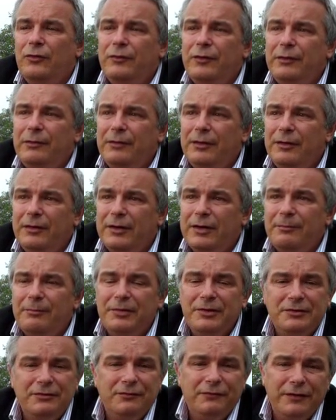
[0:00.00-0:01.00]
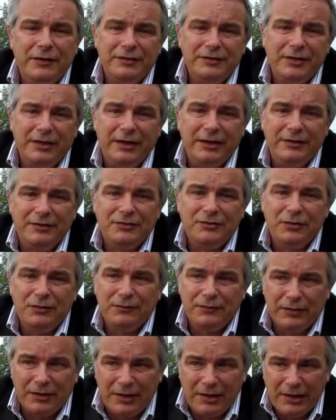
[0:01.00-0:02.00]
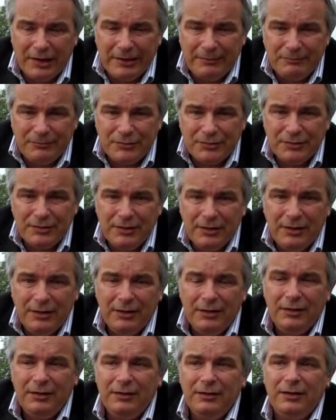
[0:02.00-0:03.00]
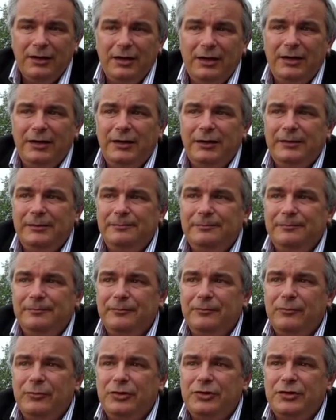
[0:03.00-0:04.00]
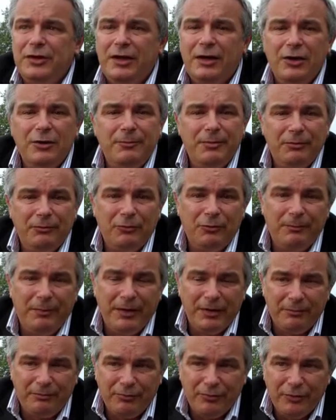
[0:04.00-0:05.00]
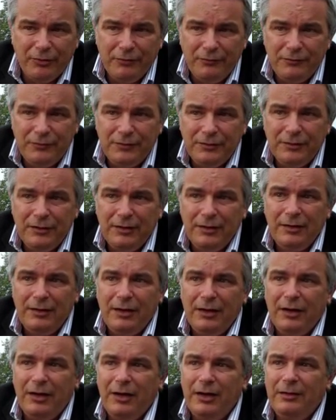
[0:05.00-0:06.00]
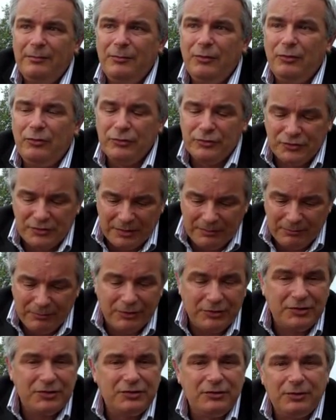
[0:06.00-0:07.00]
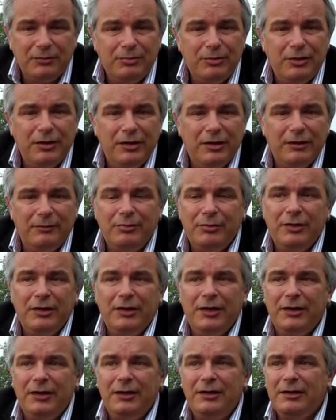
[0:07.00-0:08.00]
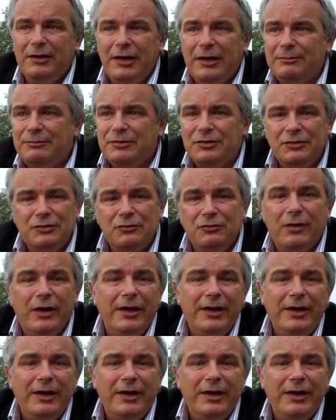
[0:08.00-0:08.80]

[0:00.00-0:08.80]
the companies are investigating softer claims, which they're hoping would be approved, or some are just not putting any claims at all